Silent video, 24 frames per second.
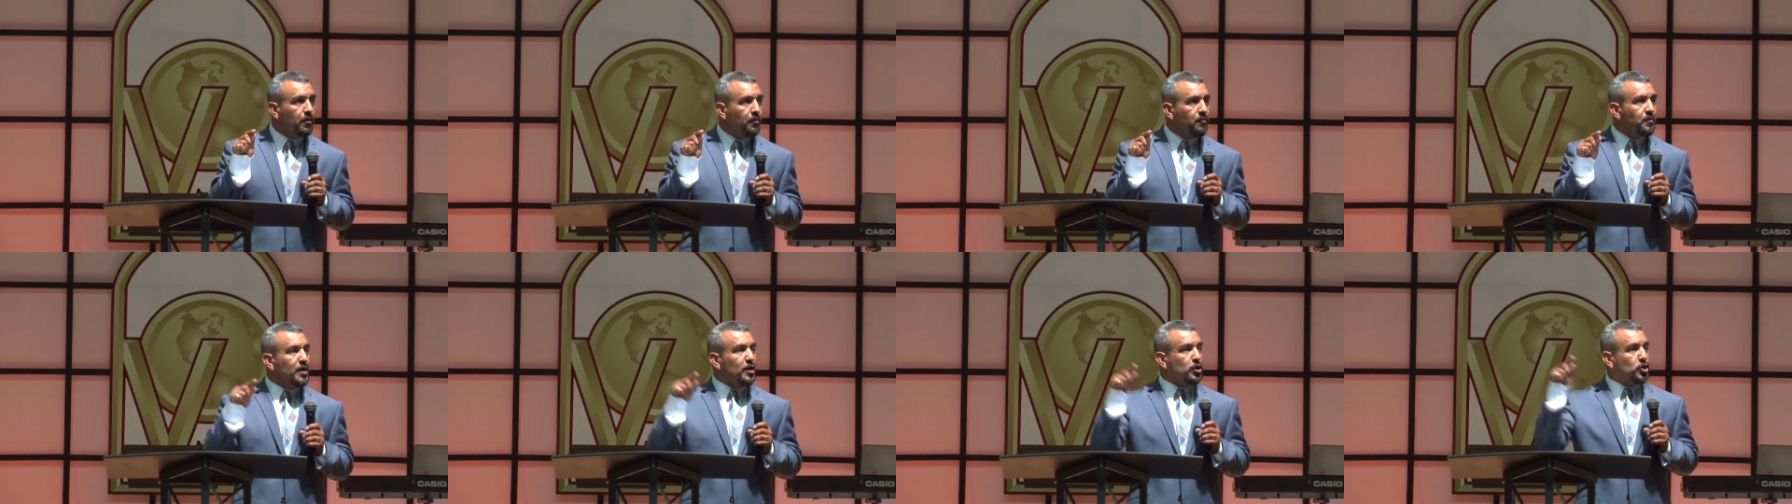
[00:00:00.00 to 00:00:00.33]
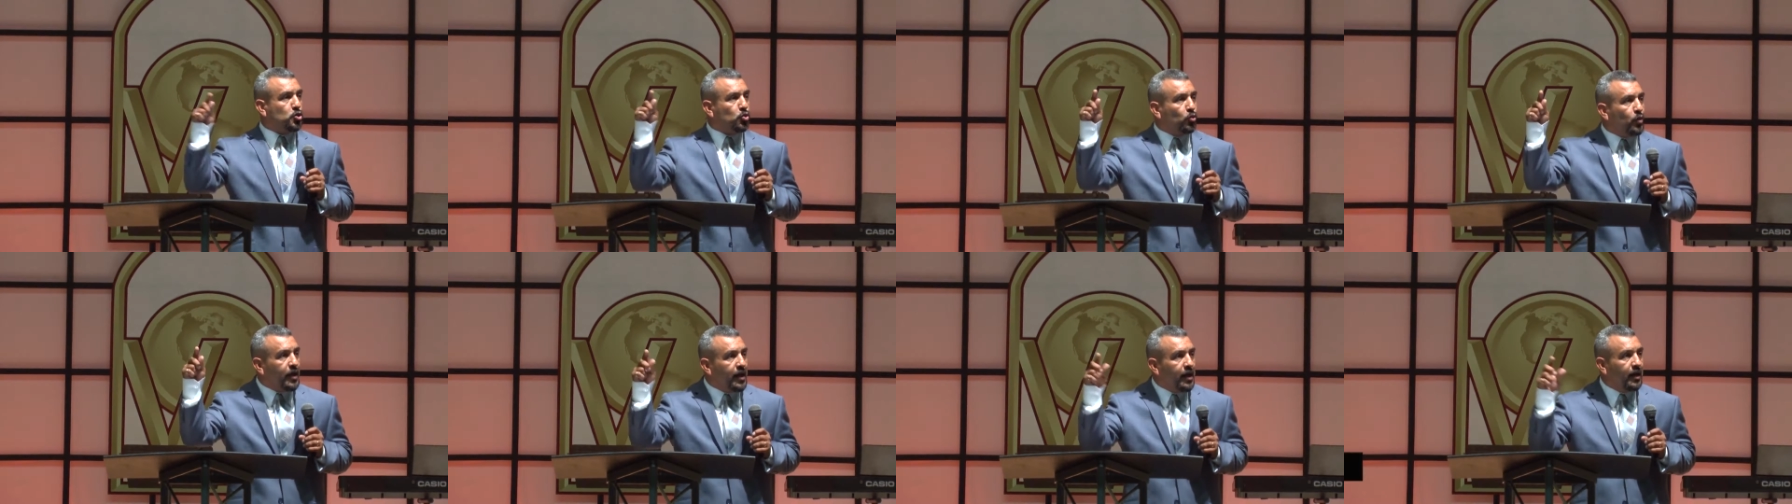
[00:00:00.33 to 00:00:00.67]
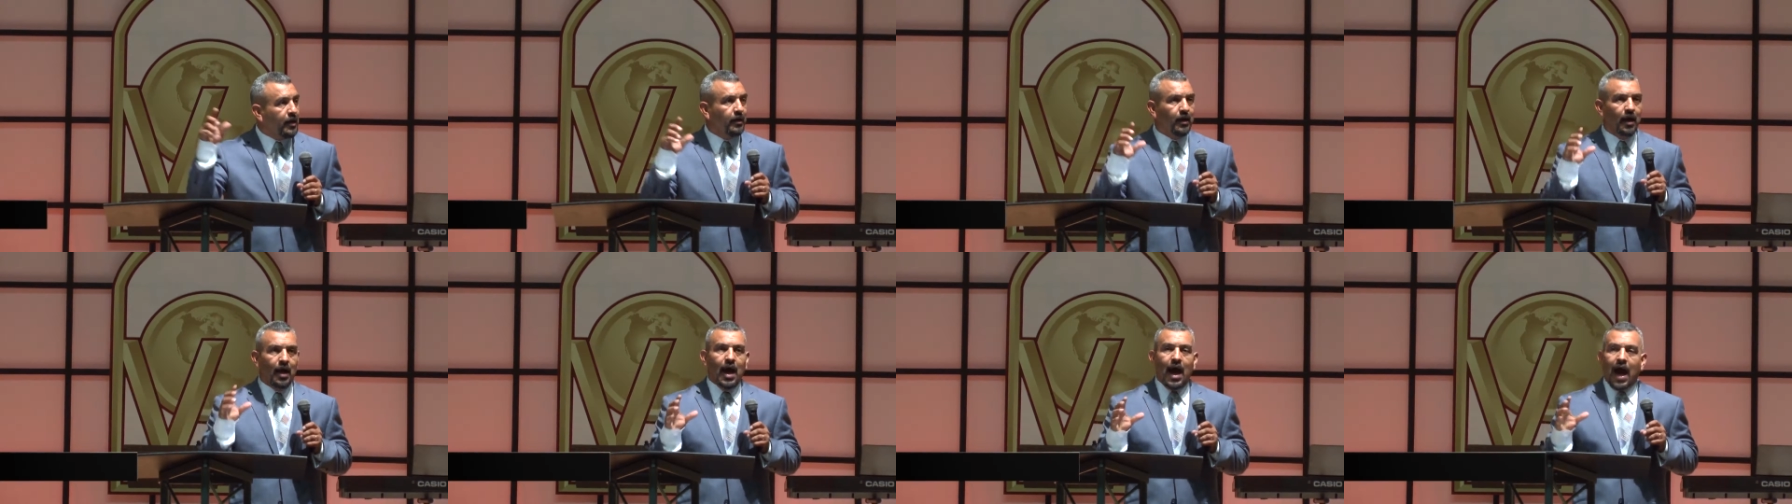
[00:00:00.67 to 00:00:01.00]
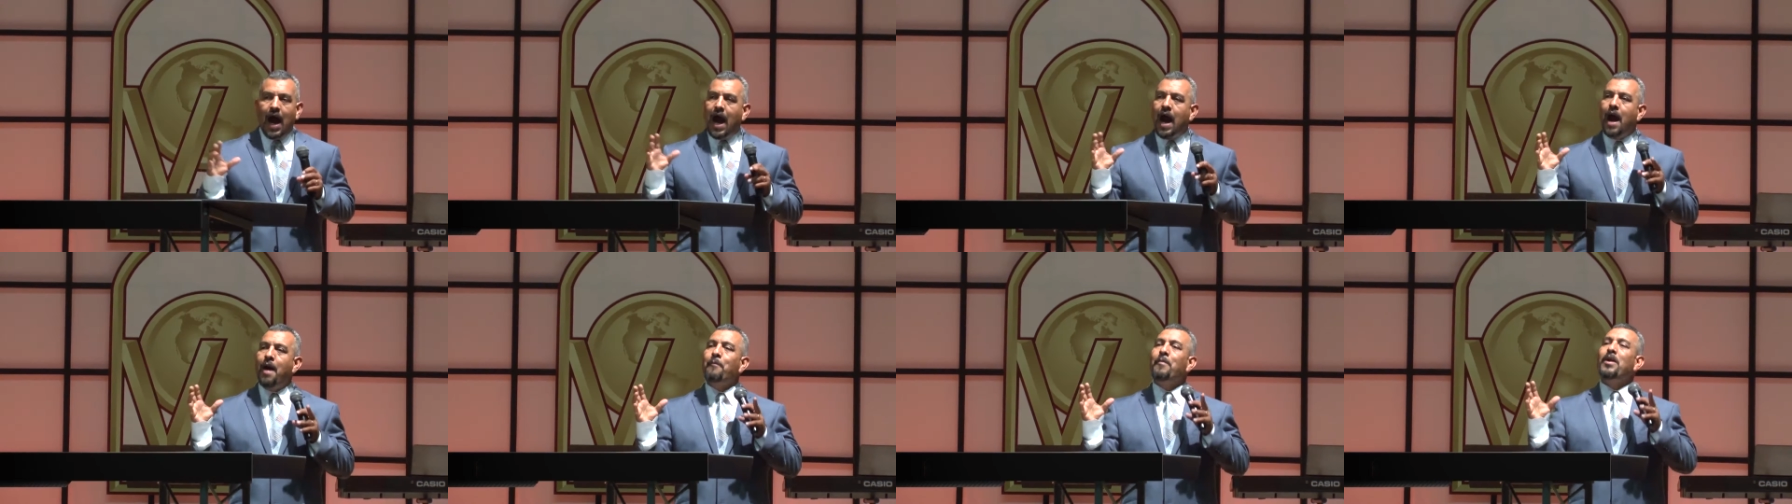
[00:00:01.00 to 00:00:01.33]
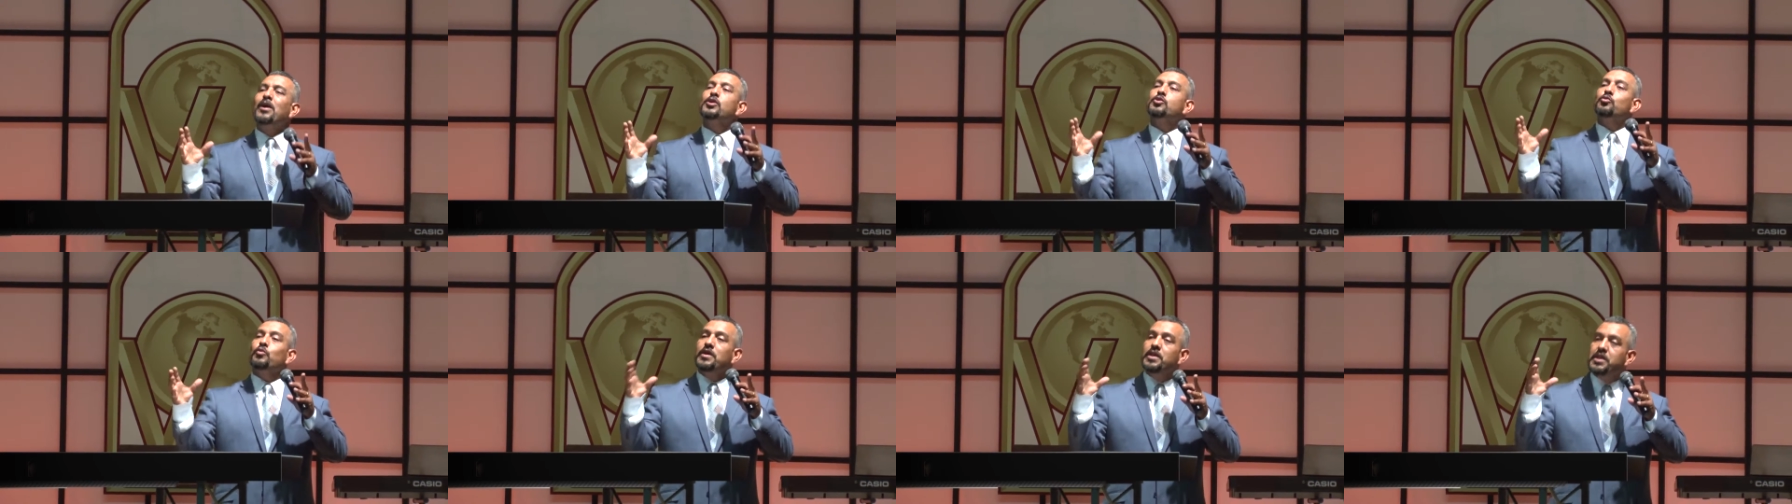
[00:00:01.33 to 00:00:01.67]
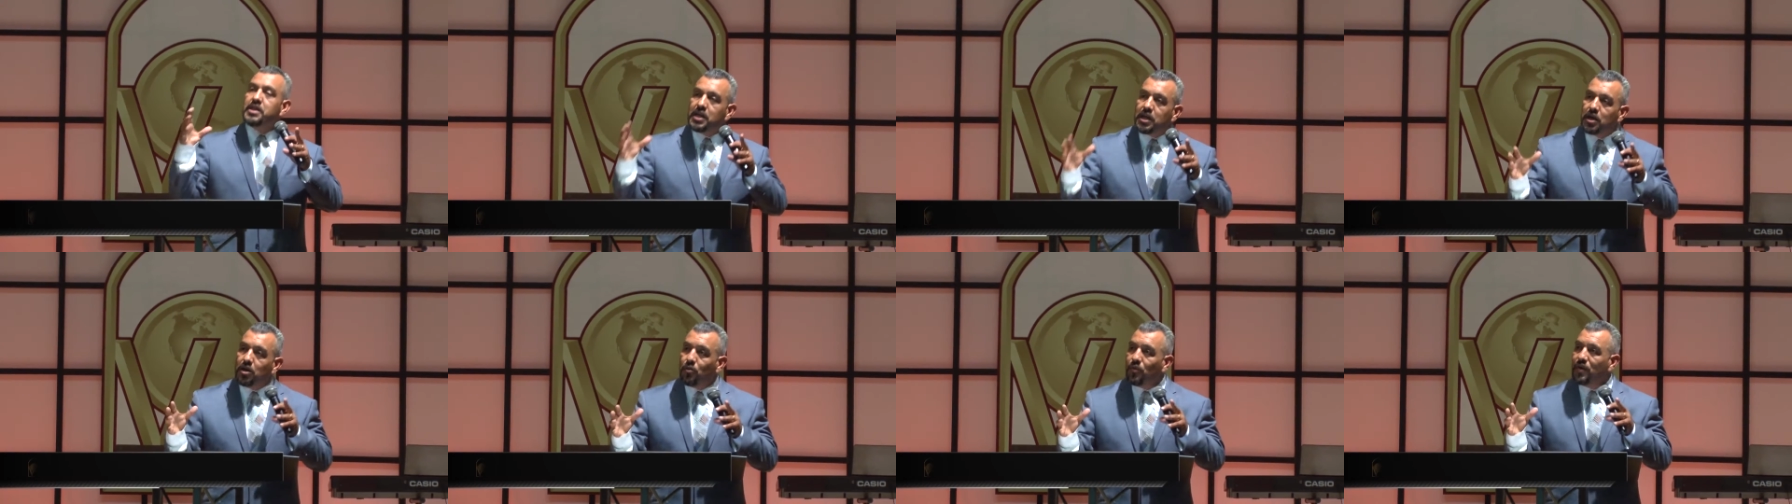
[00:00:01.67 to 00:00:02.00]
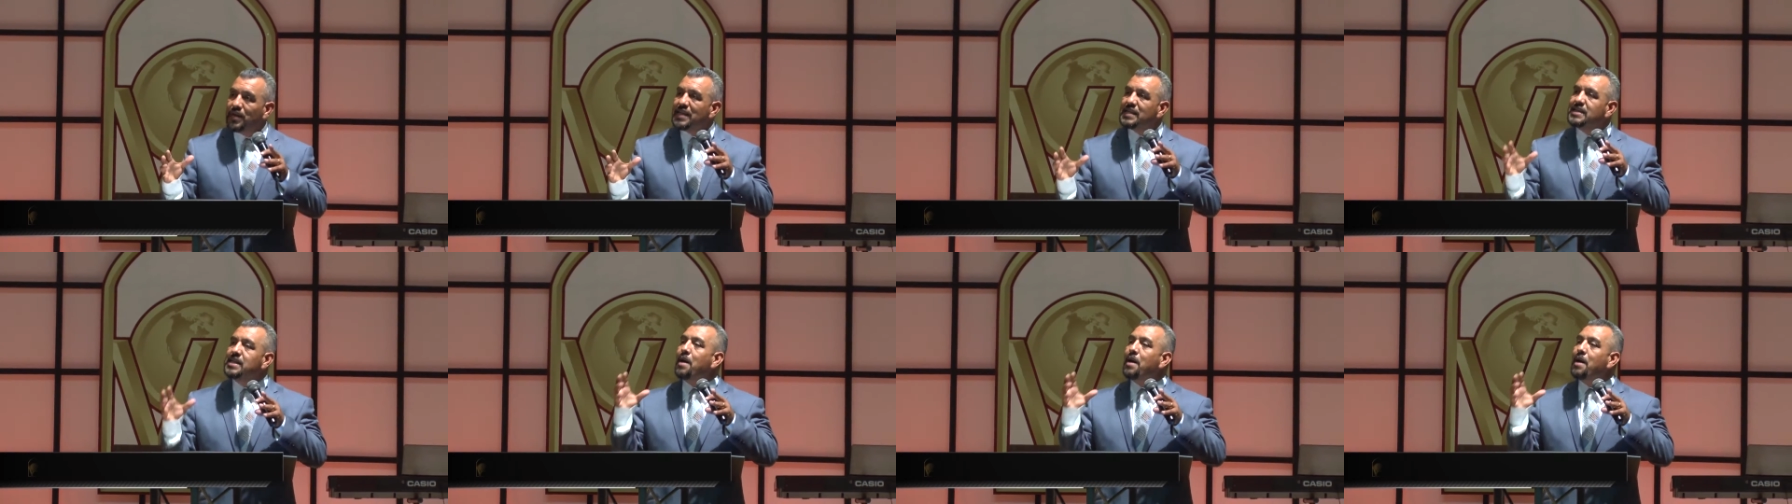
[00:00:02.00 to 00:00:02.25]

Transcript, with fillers: between how much we deal with this,